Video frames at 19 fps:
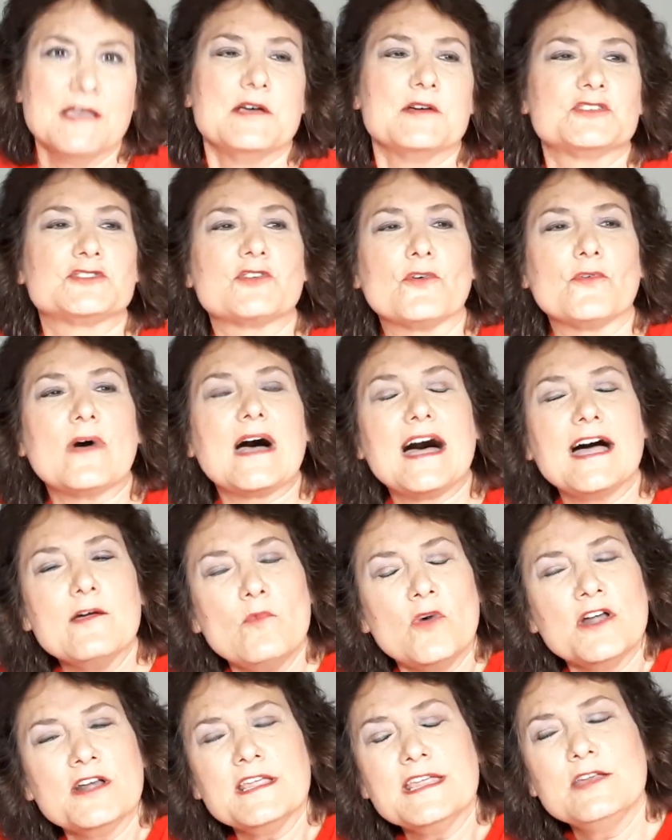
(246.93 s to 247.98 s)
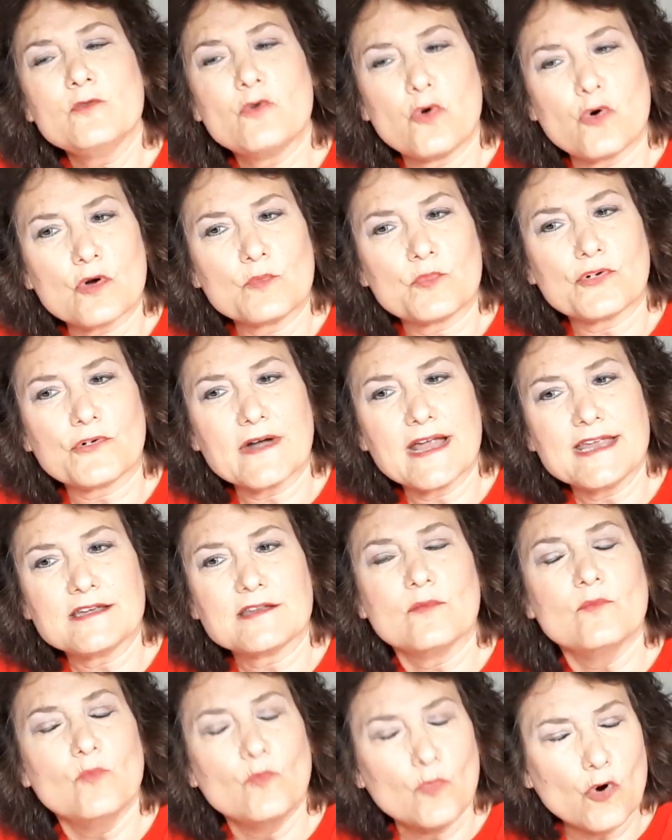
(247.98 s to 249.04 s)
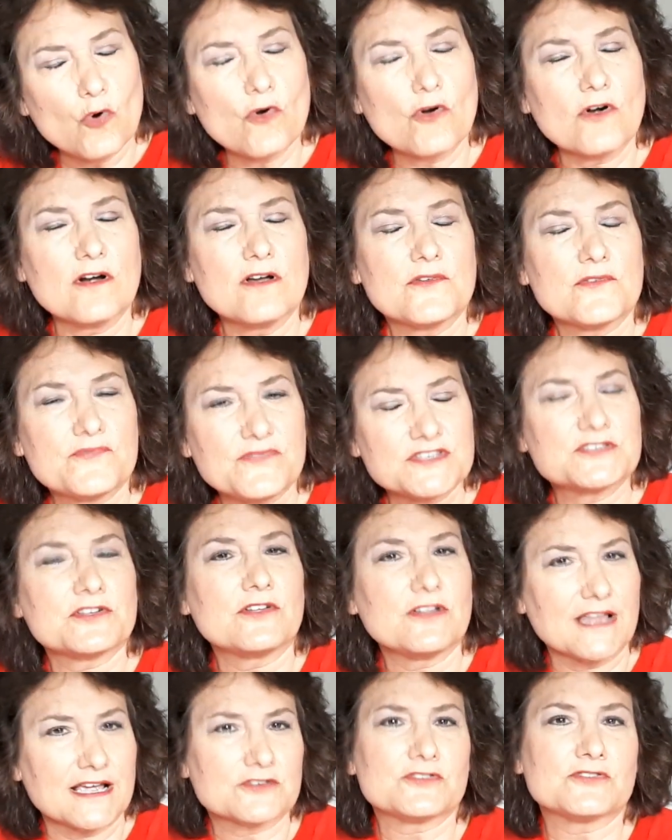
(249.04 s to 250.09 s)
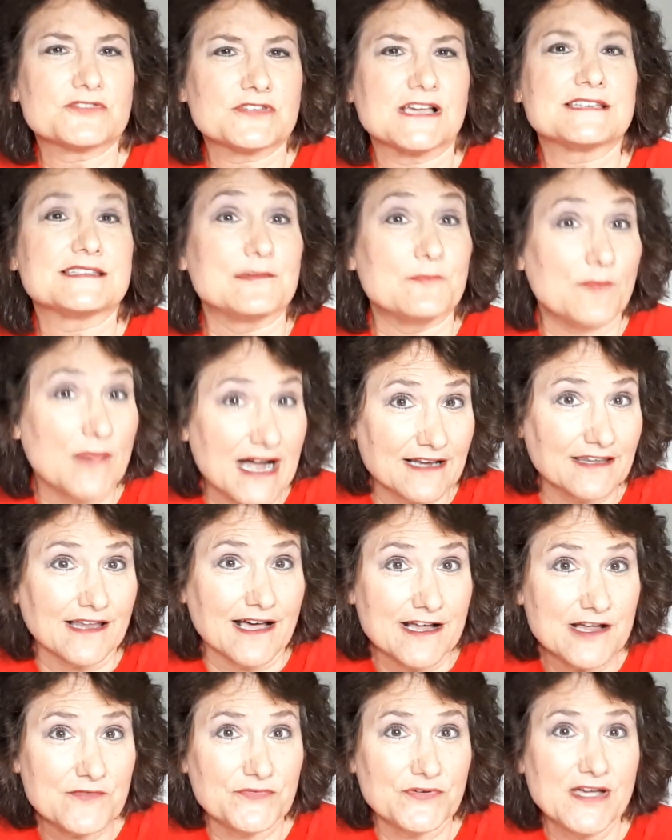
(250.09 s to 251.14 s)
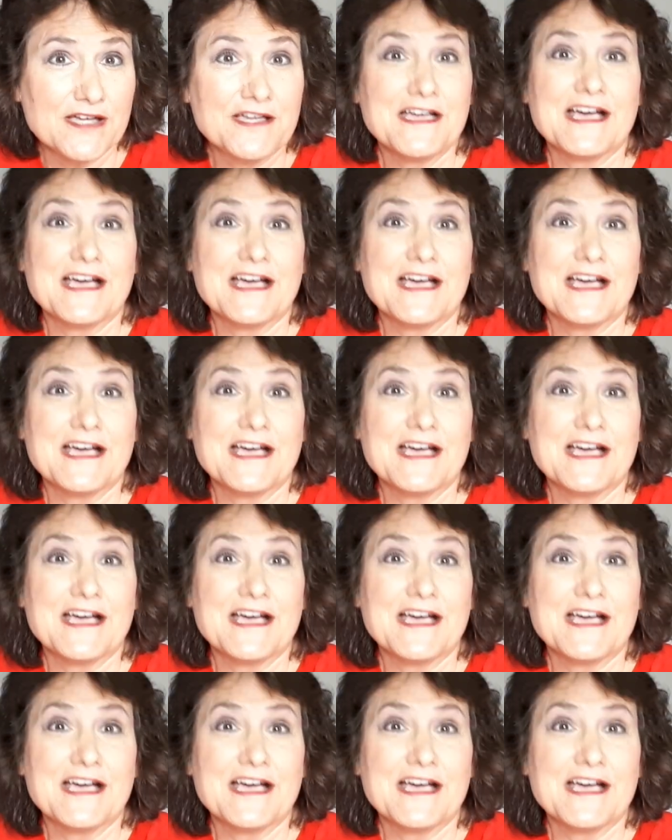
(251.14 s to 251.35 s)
So I want to incorporate more physical exercise in my life.